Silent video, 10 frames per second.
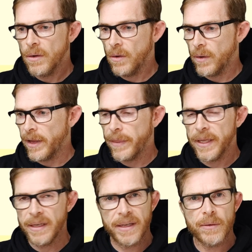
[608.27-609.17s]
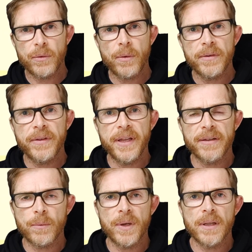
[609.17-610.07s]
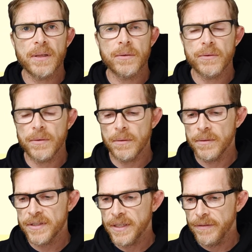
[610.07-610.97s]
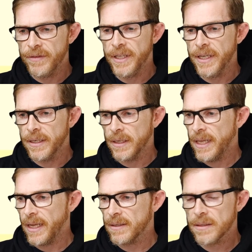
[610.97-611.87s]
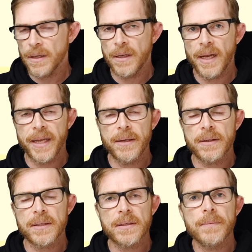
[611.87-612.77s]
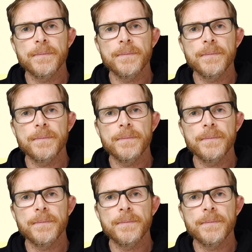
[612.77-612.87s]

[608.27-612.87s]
or I think Control C as well, Control C, V and X on Linux.